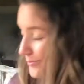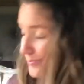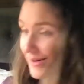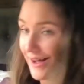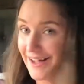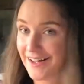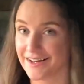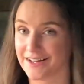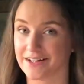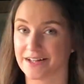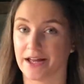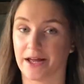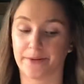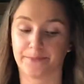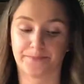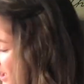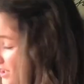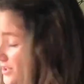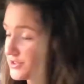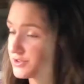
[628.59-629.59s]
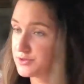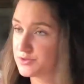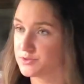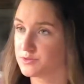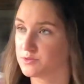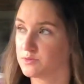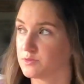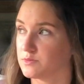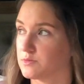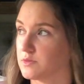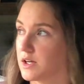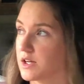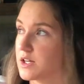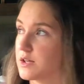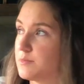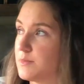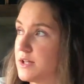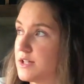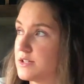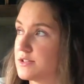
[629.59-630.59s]
buy it again. I do
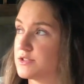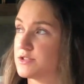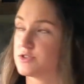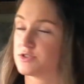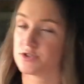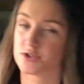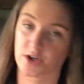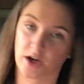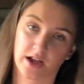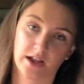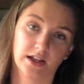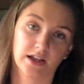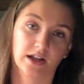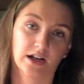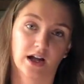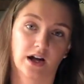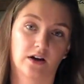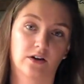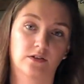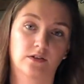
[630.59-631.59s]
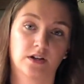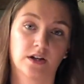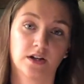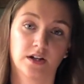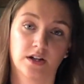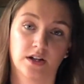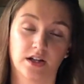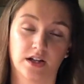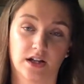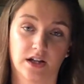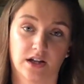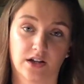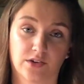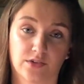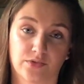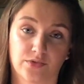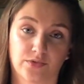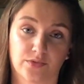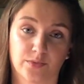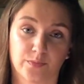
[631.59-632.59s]
recommend trying it out
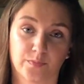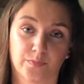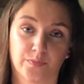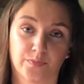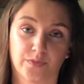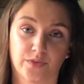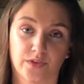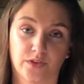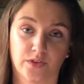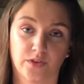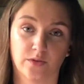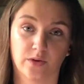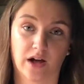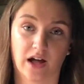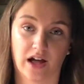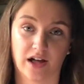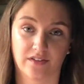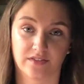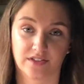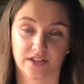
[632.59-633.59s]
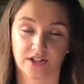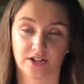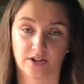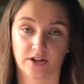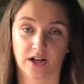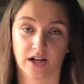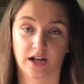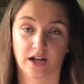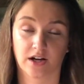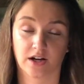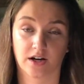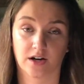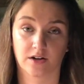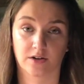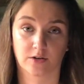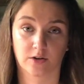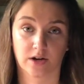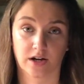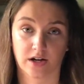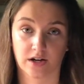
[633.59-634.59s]
if you have thinner
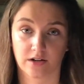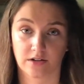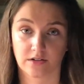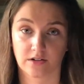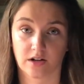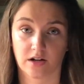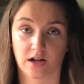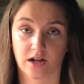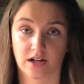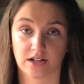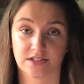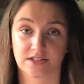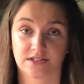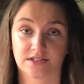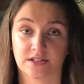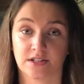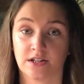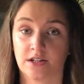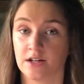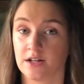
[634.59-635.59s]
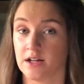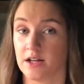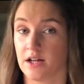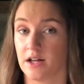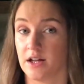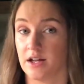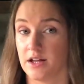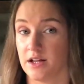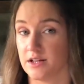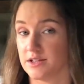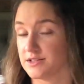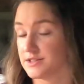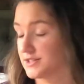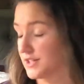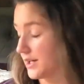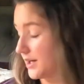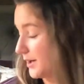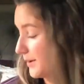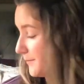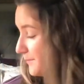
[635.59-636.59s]
hair or hair loss and
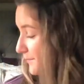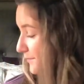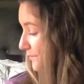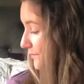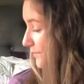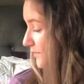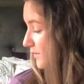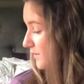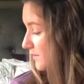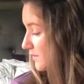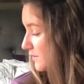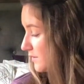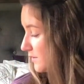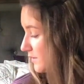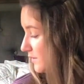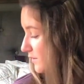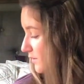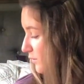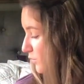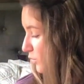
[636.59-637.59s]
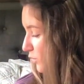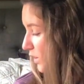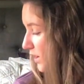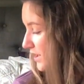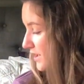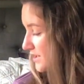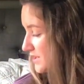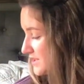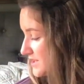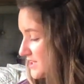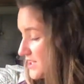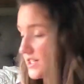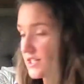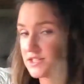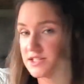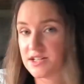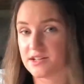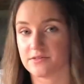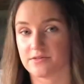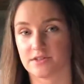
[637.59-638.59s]
want to see
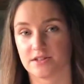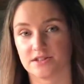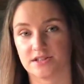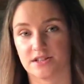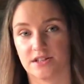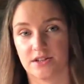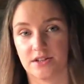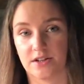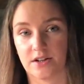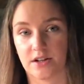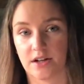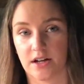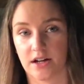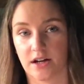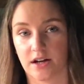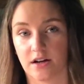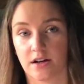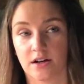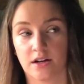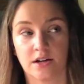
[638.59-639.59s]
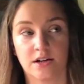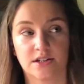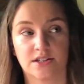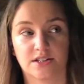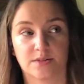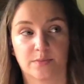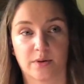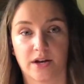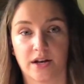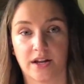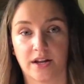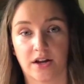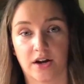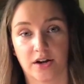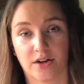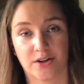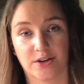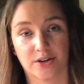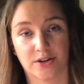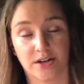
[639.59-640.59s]
a difference in your hair. Depending
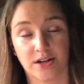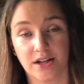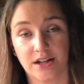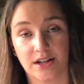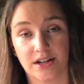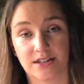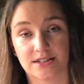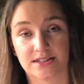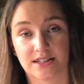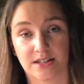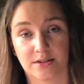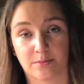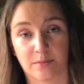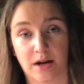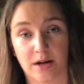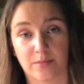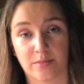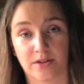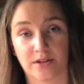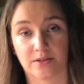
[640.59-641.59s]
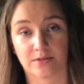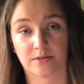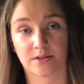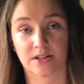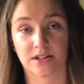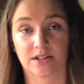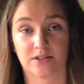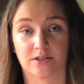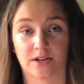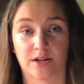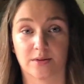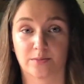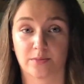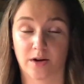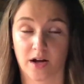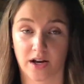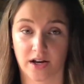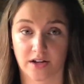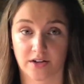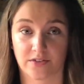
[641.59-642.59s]
on your needs, it might be a really great
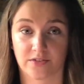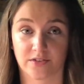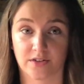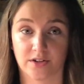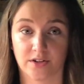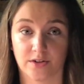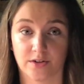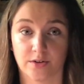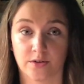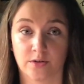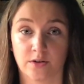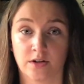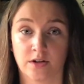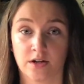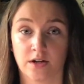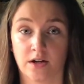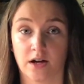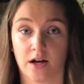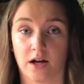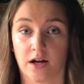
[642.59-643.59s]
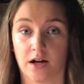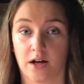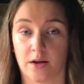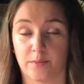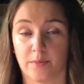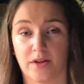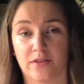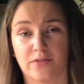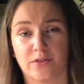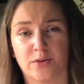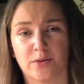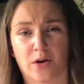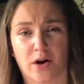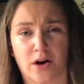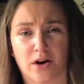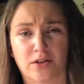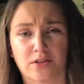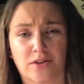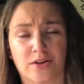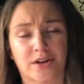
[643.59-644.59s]
product for you. If you
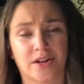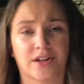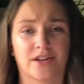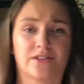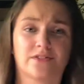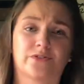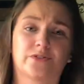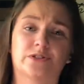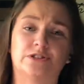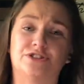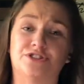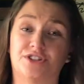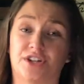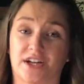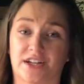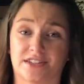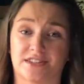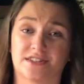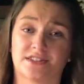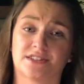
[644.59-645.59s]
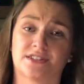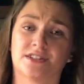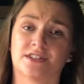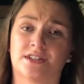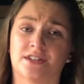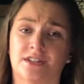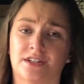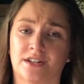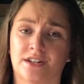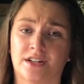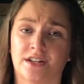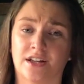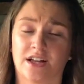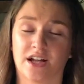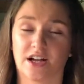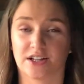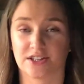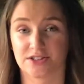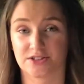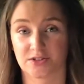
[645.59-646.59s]
are looking for just
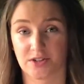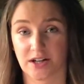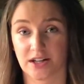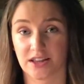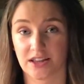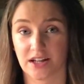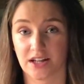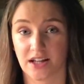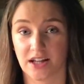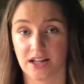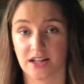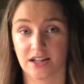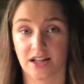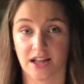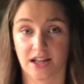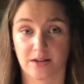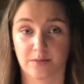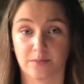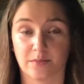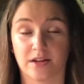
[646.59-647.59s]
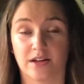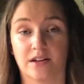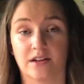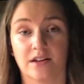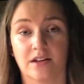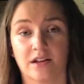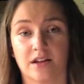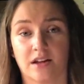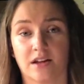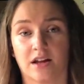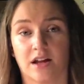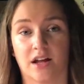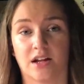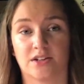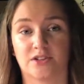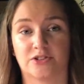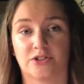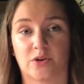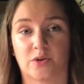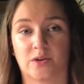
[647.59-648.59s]
hair strengthening like me
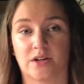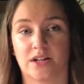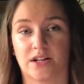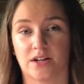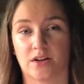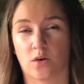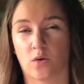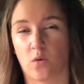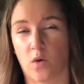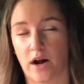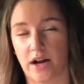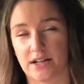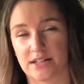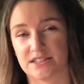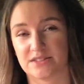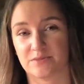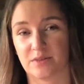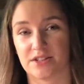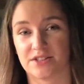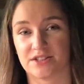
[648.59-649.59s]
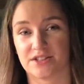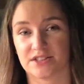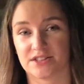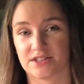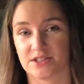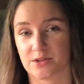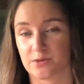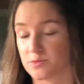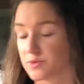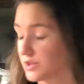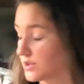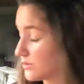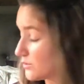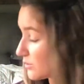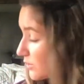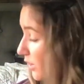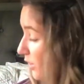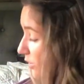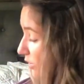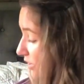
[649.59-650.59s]
and don't need quite as much as the
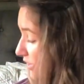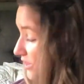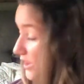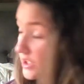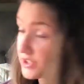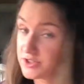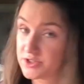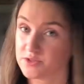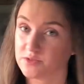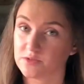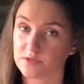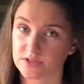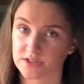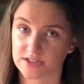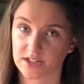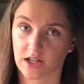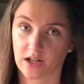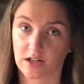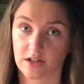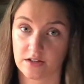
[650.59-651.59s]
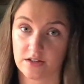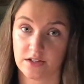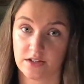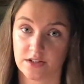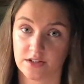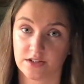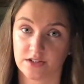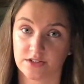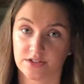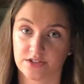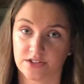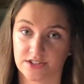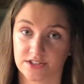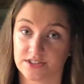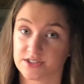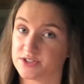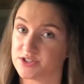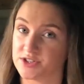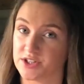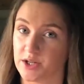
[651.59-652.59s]
regrowth, they do sell
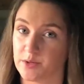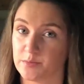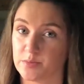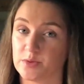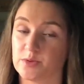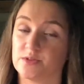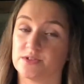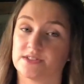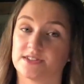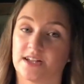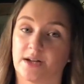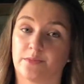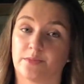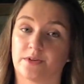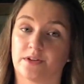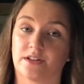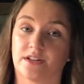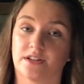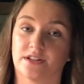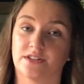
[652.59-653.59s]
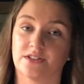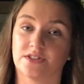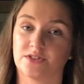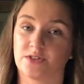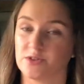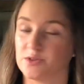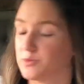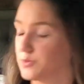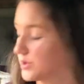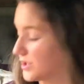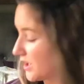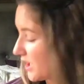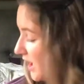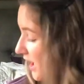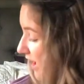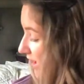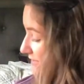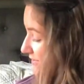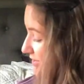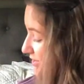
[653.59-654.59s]
just shampoos separately, so you wouldn't
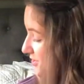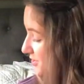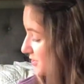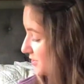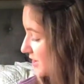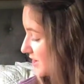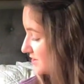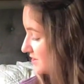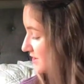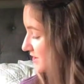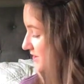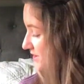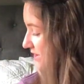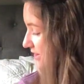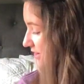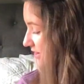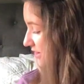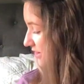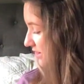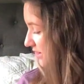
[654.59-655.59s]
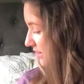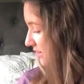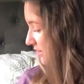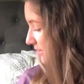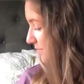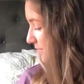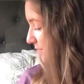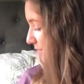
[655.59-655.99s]
have to necessarily